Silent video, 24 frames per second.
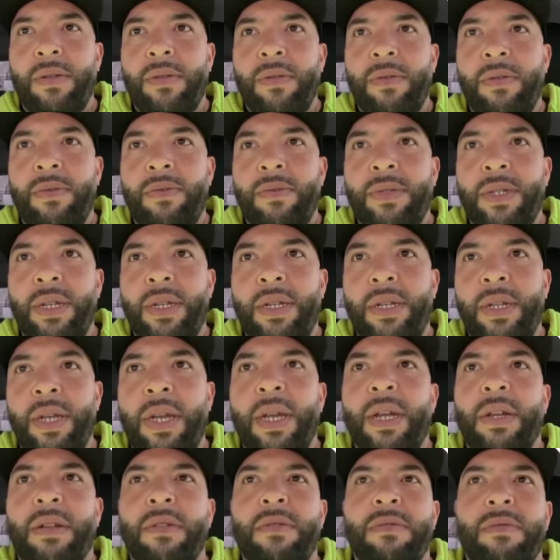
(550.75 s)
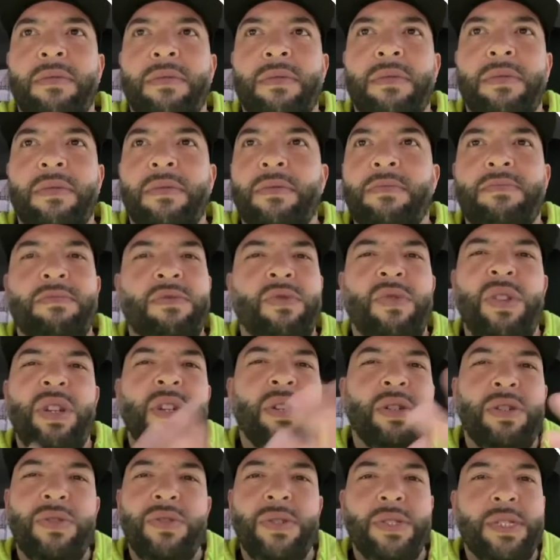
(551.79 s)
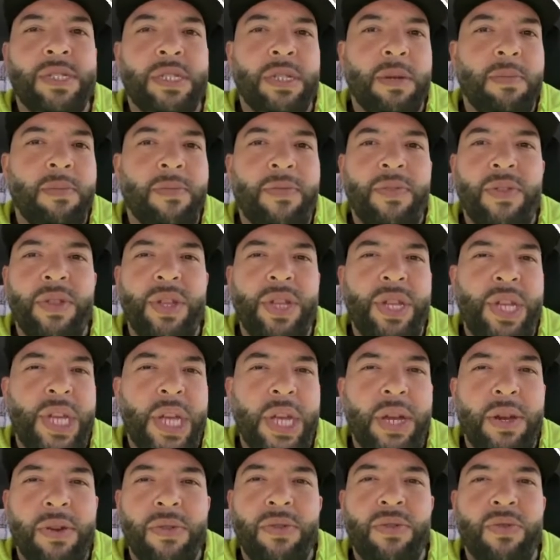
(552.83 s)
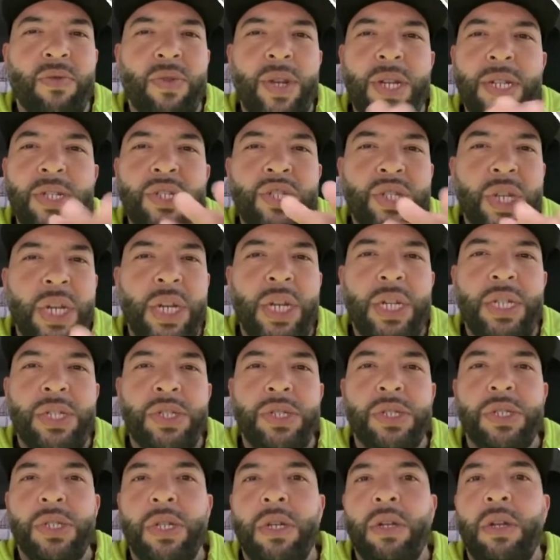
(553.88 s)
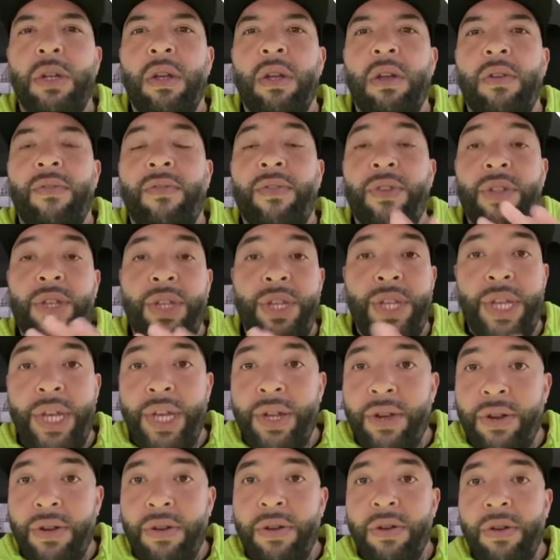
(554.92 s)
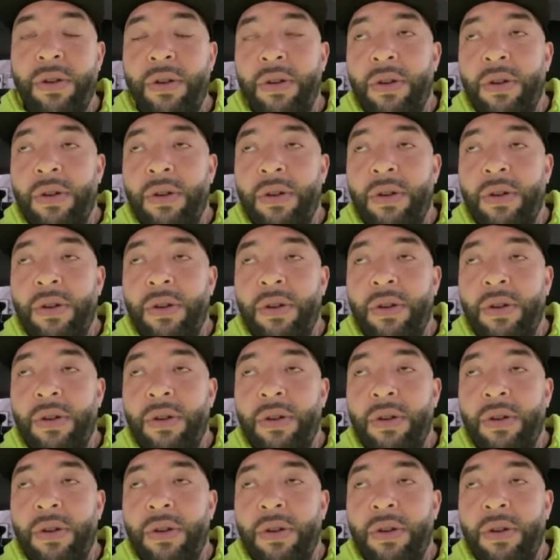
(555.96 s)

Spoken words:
It was like, 300 something for the year, 3 and change for the year.